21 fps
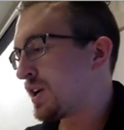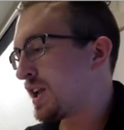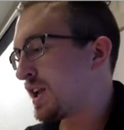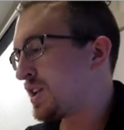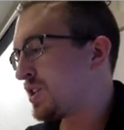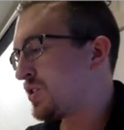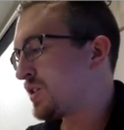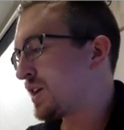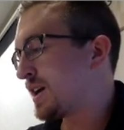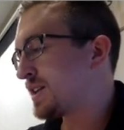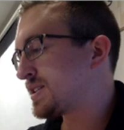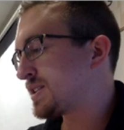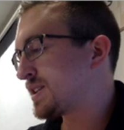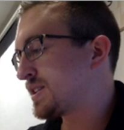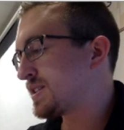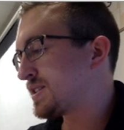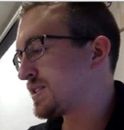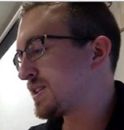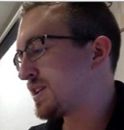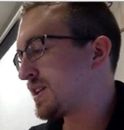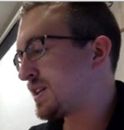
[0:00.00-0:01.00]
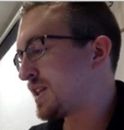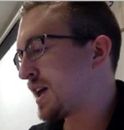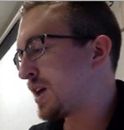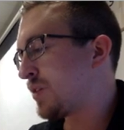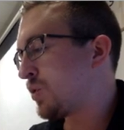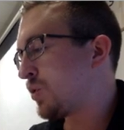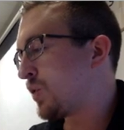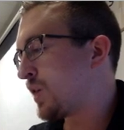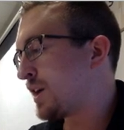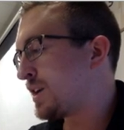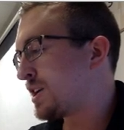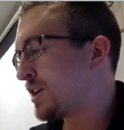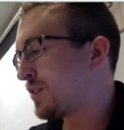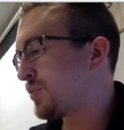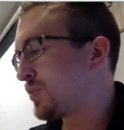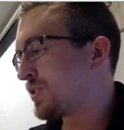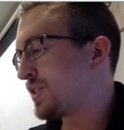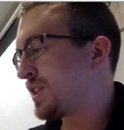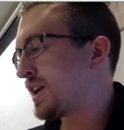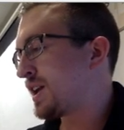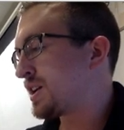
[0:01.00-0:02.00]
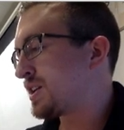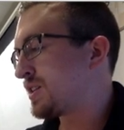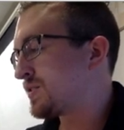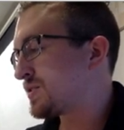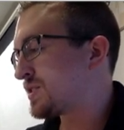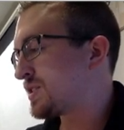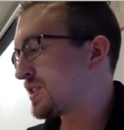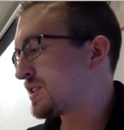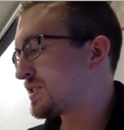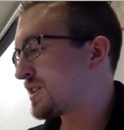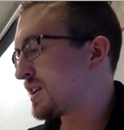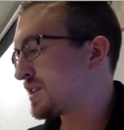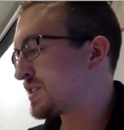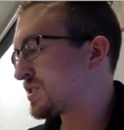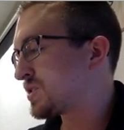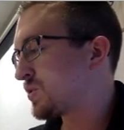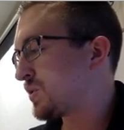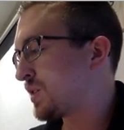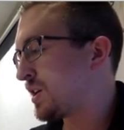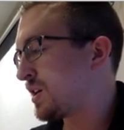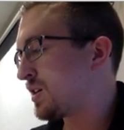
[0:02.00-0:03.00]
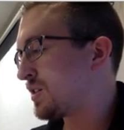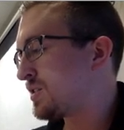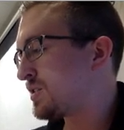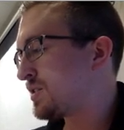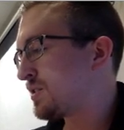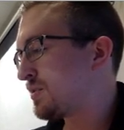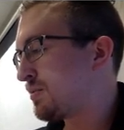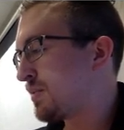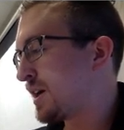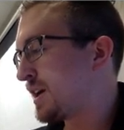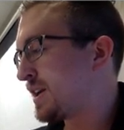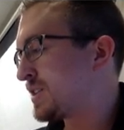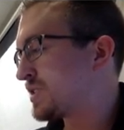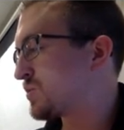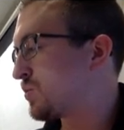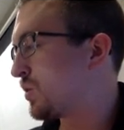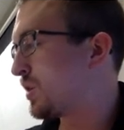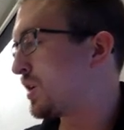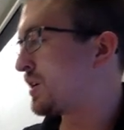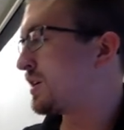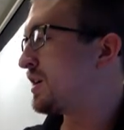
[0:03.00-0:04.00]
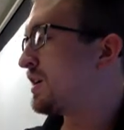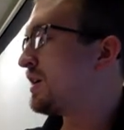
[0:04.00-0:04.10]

And you guys can see that will wind up with negative 6x squared minus 1.